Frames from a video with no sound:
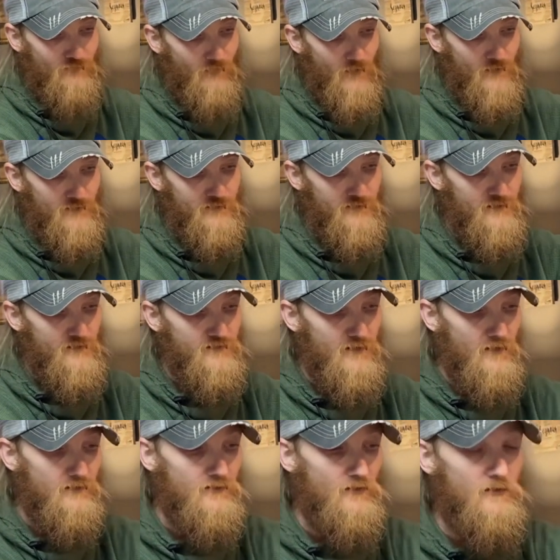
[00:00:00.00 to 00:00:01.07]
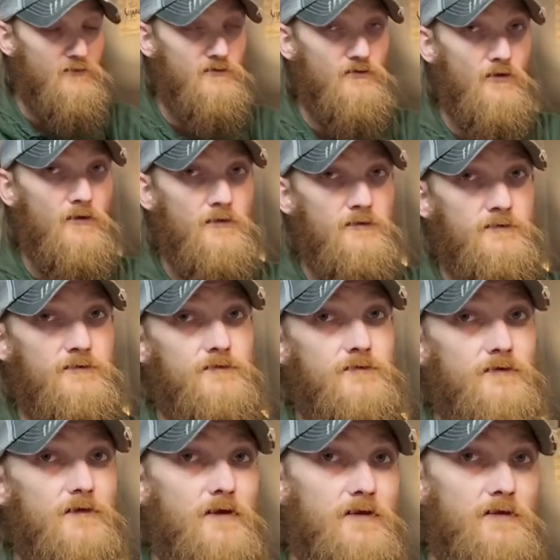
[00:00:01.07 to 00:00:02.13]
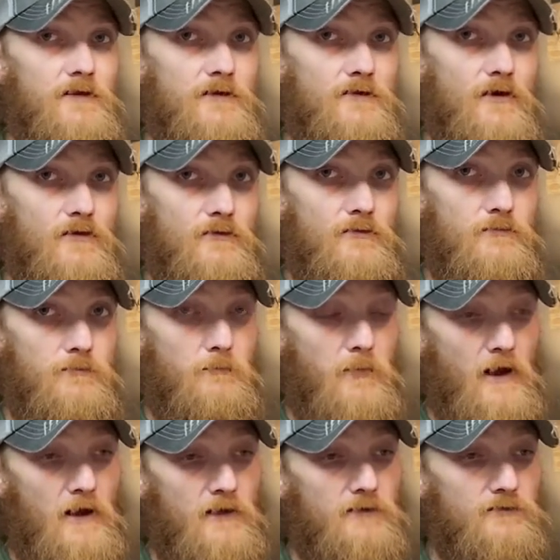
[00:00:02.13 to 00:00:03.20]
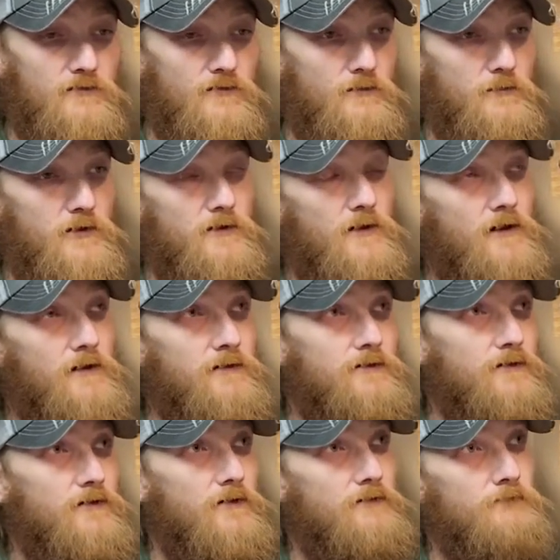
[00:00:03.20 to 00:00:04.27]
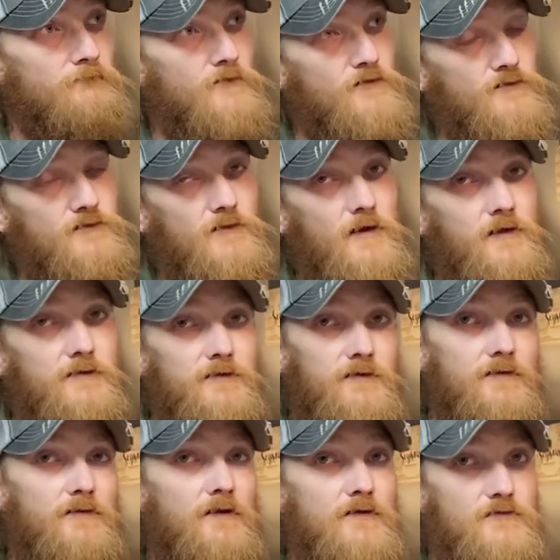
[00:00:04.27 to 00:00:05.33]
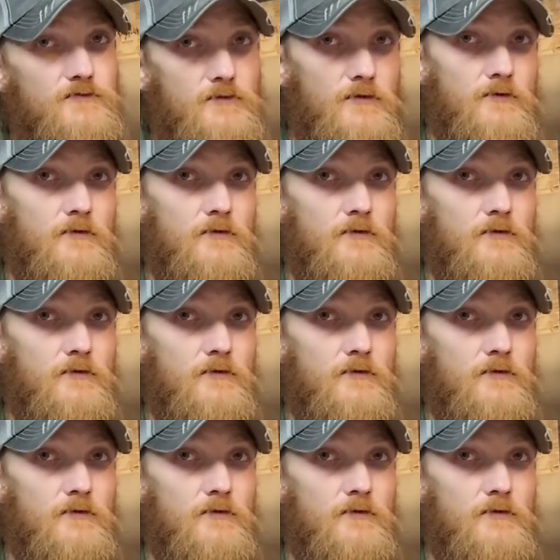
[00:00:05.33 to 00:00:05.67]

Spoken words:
1st, the Sheltoy Trace, and then go back to PA and finish the AT next year.